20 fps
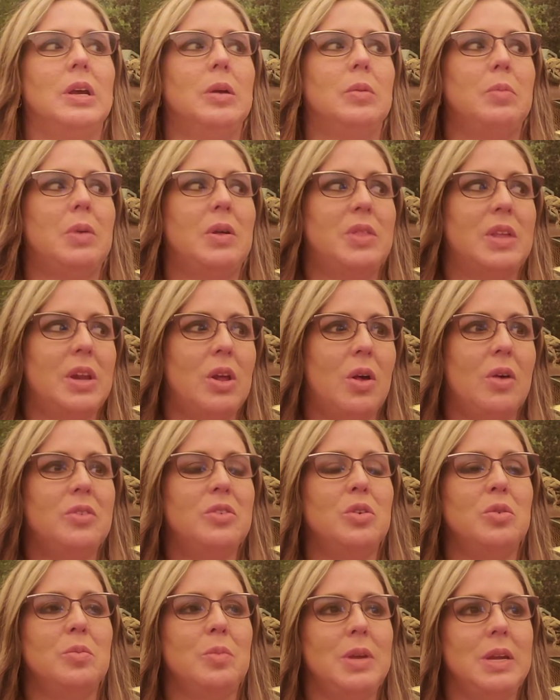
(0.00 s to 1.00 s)
but that
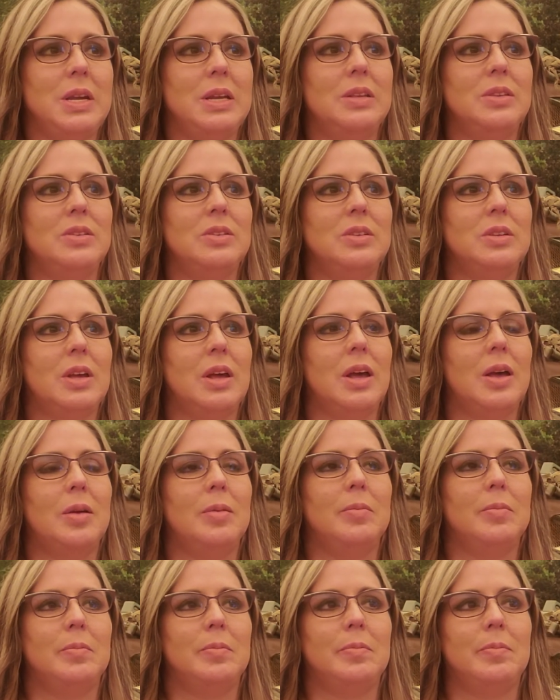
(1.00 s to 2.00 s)
also means
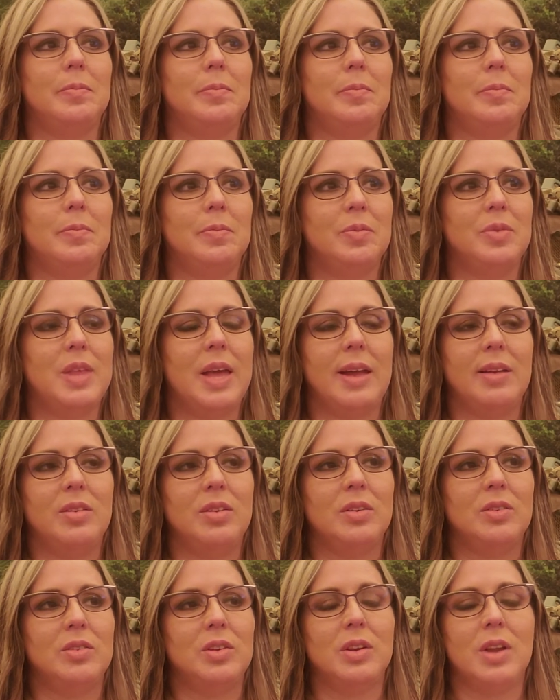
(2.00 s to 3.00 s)
um, that
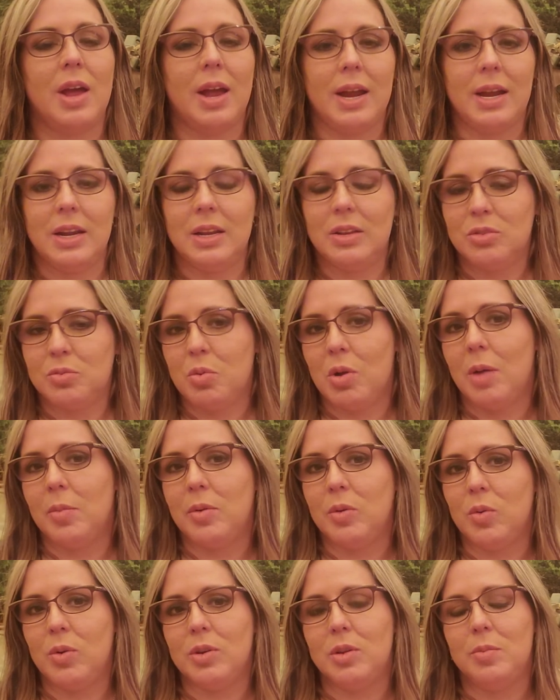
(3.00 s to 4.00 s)
tonight is probably
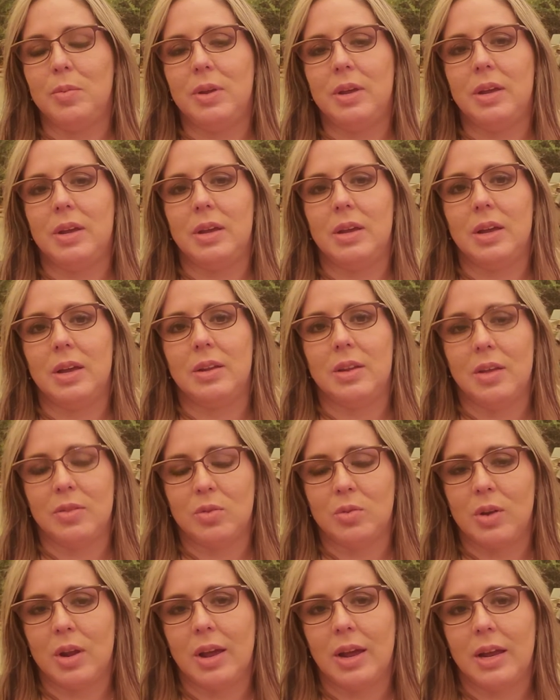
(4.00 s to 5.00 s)
going to be another
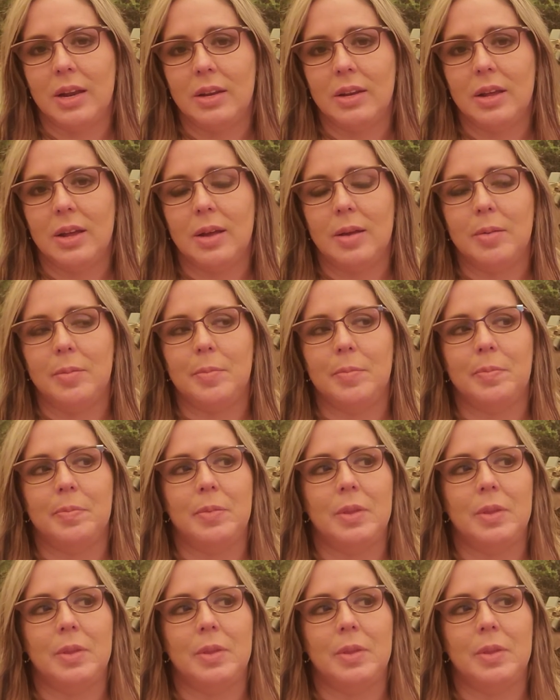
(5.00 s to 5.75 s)
night um,